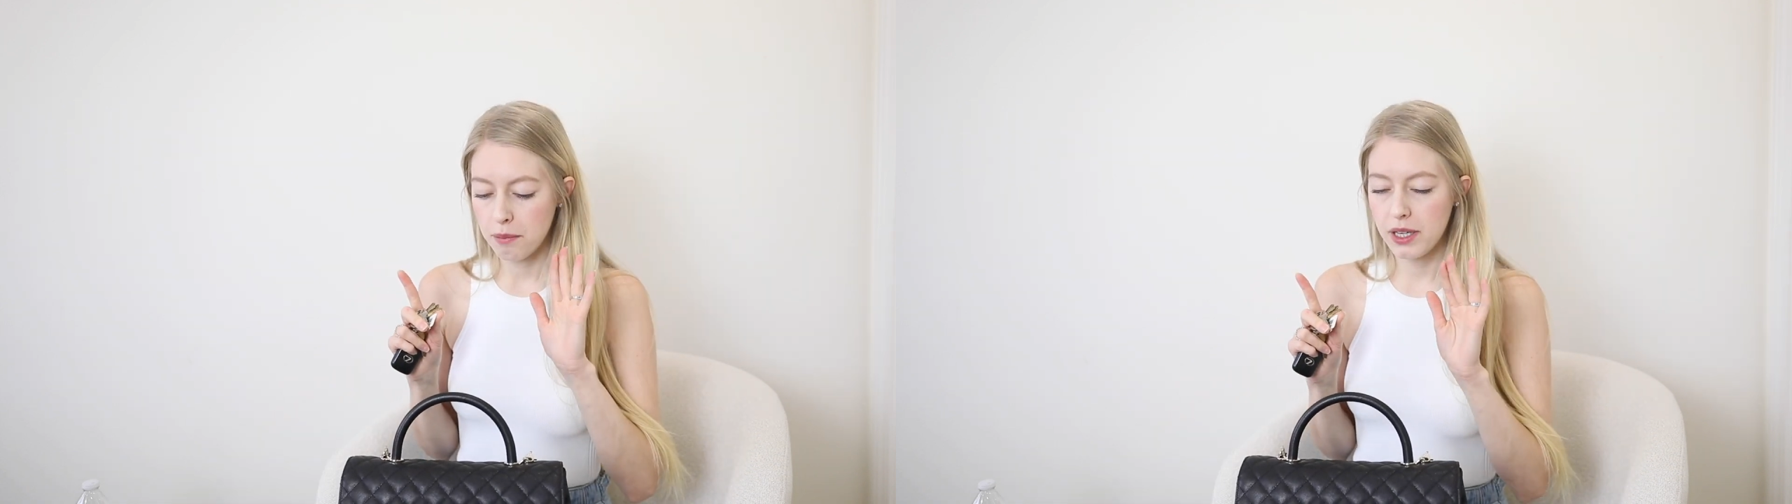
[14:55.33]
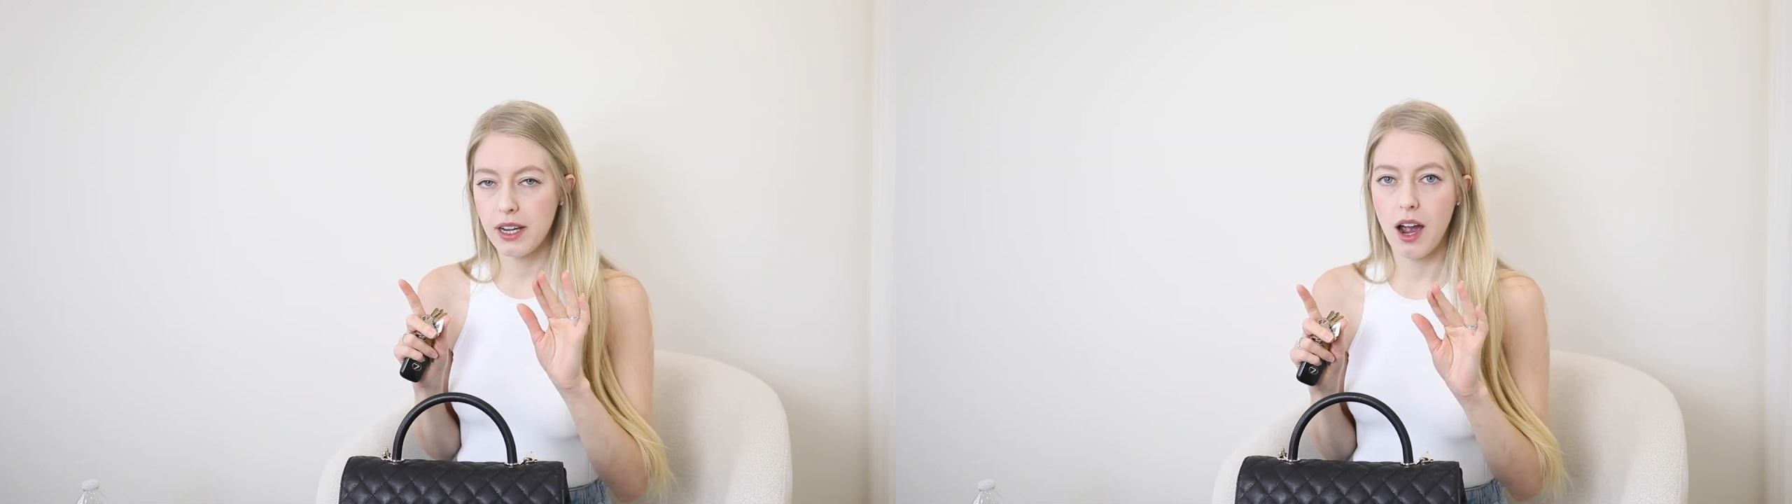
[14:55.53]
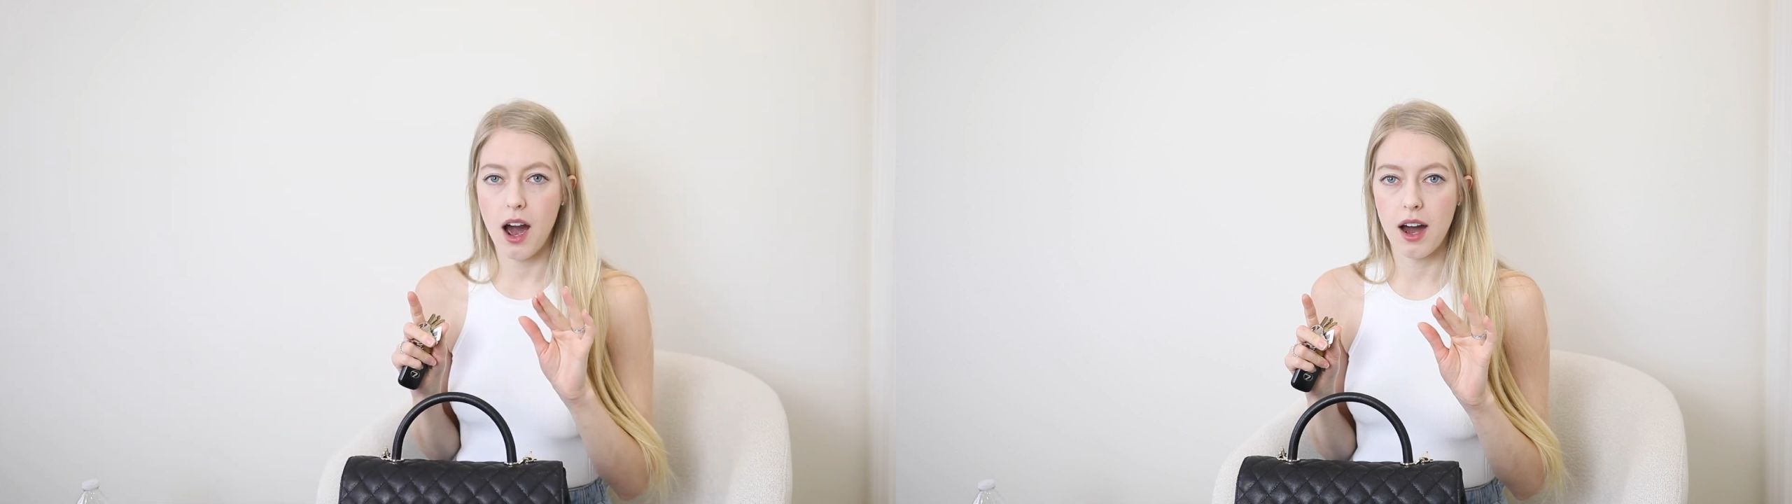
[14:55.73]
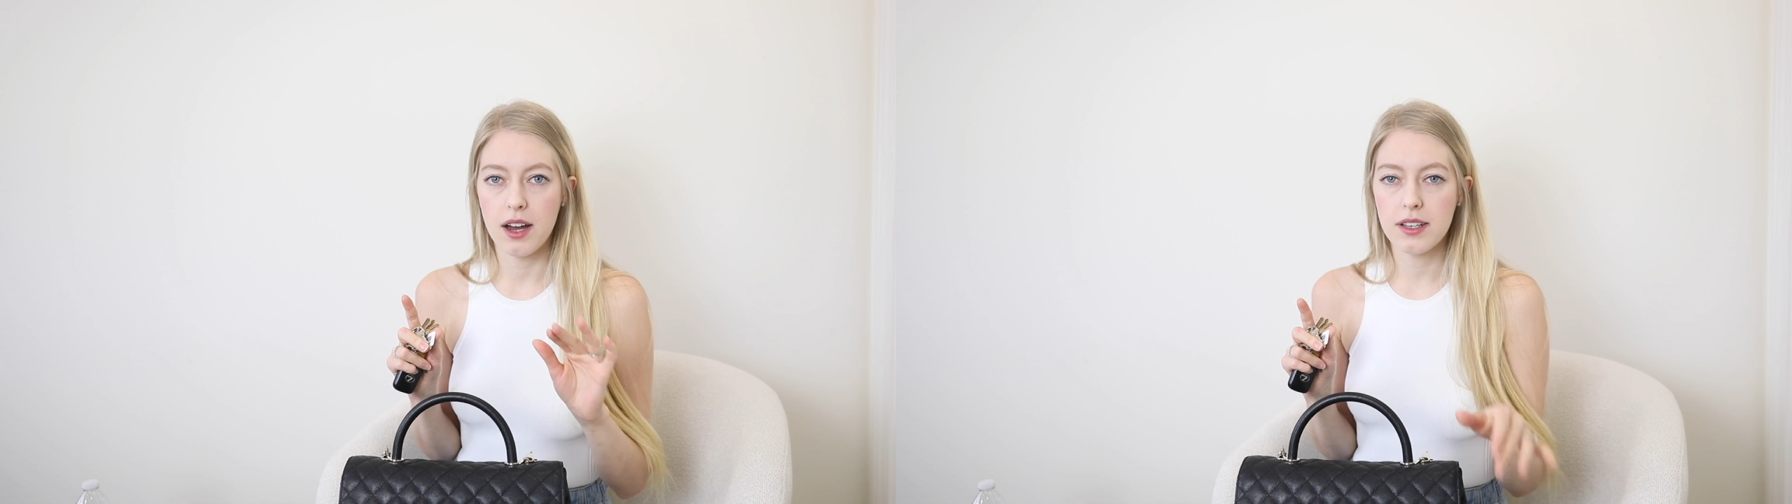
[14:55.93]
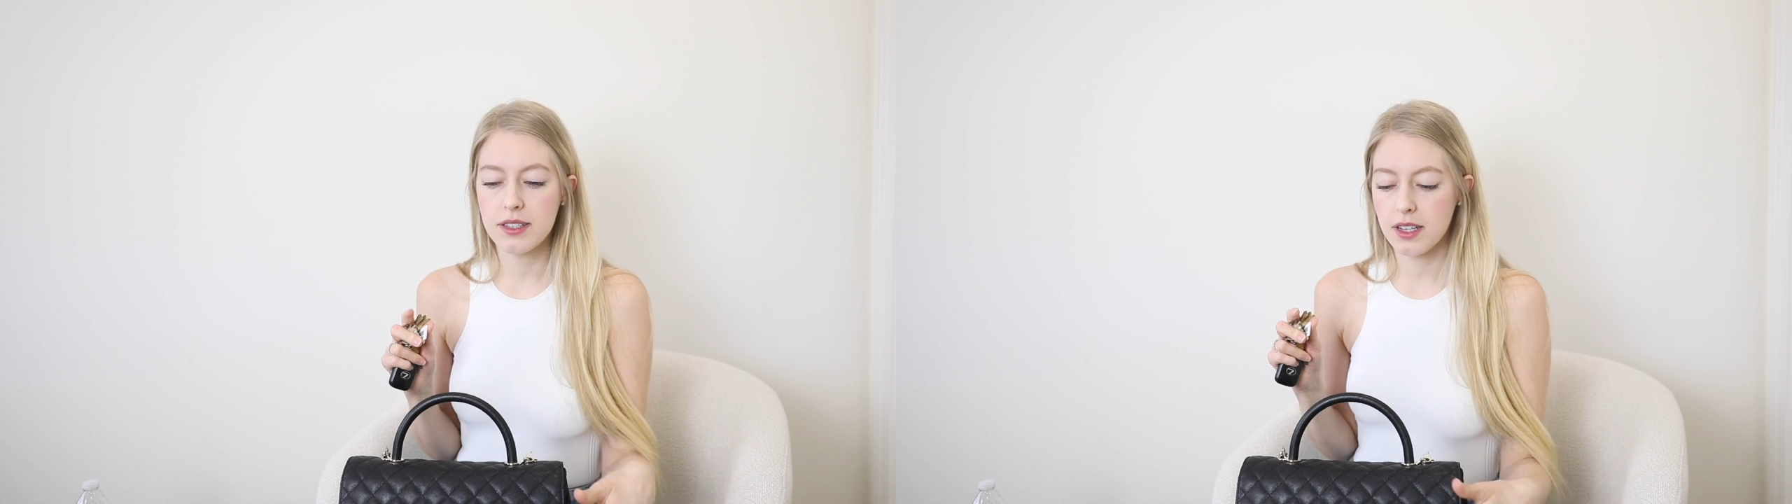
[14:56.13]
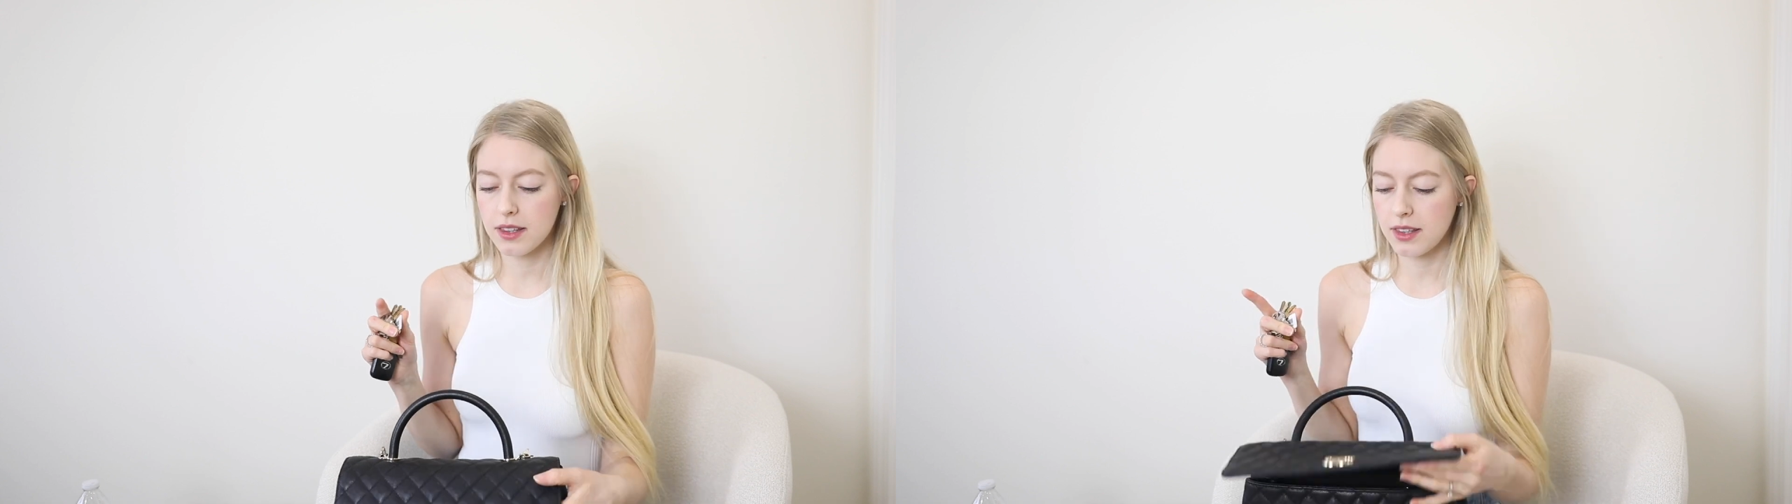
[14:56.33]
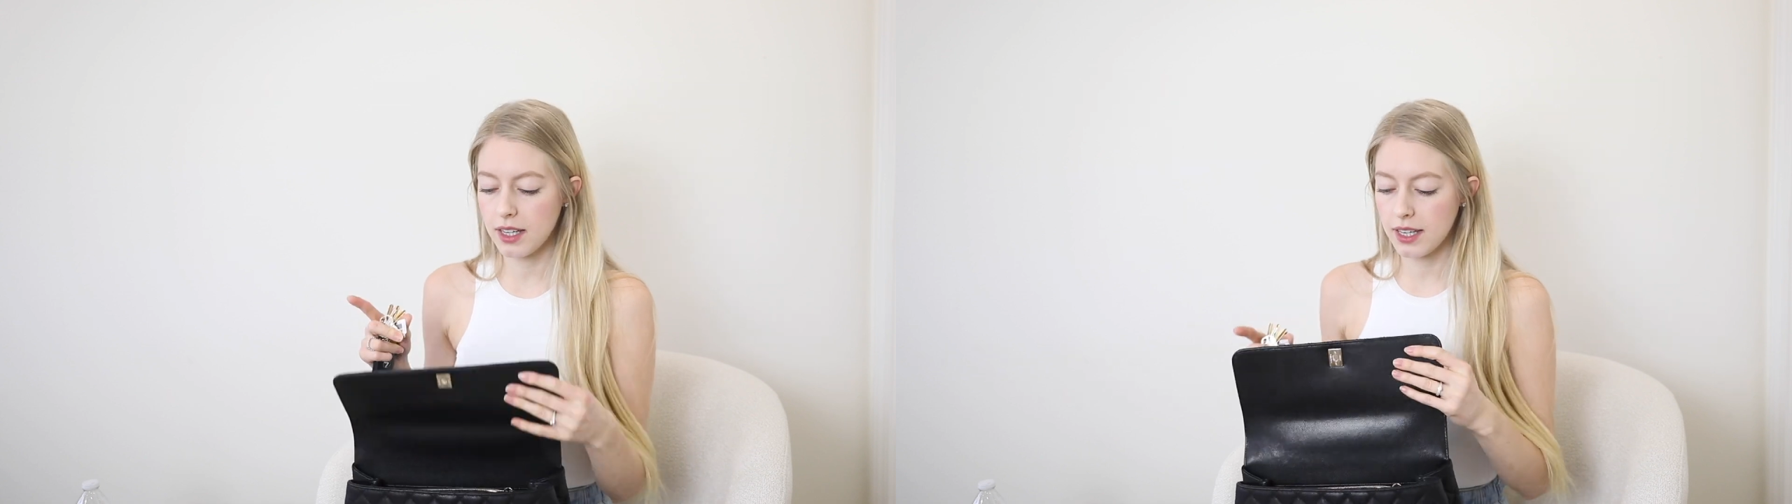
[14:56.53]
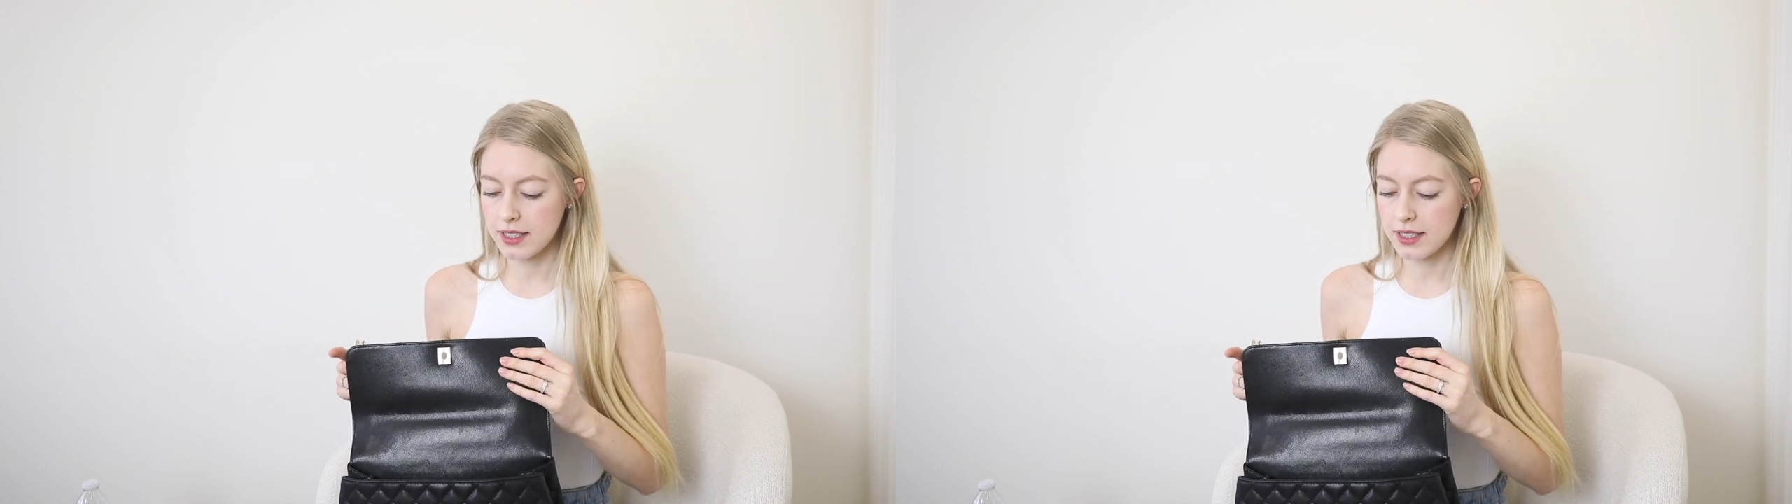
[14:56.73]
because the